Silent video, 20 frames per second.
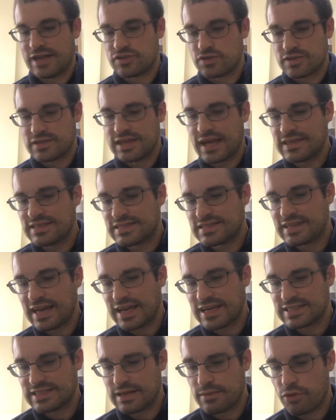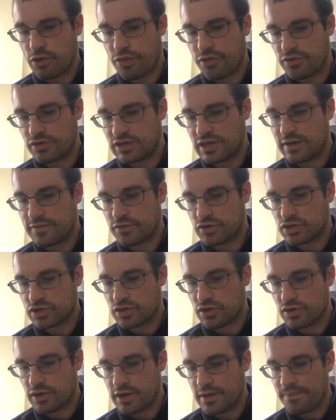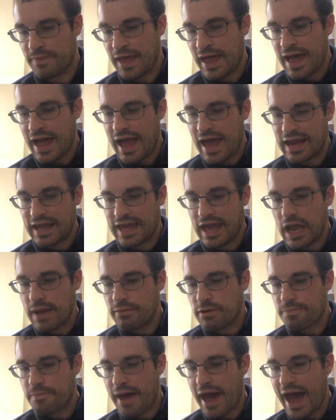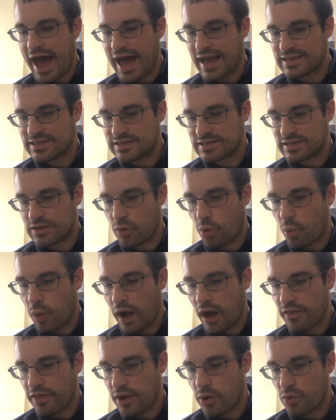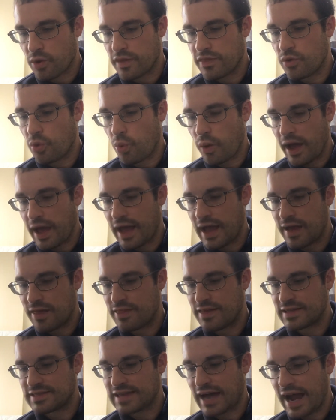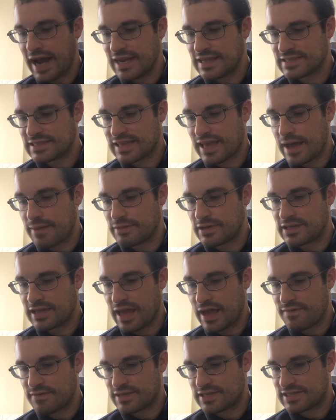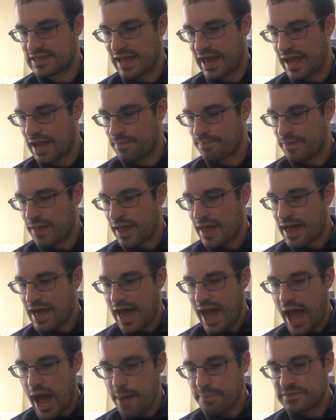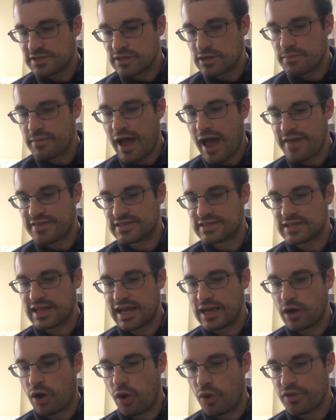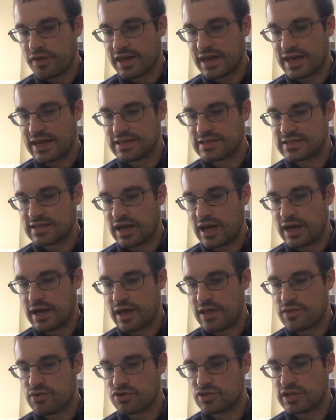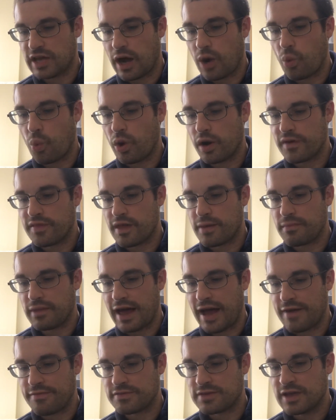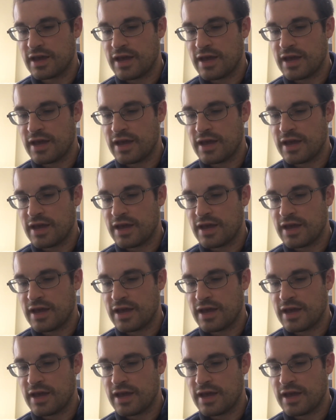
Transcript: so it says in 2 Samuel 13, verse 30, and it came to pass, while they were in the way, that tidings came to David, saying, Absalom hath slain all the king's son, and there is not one of them left.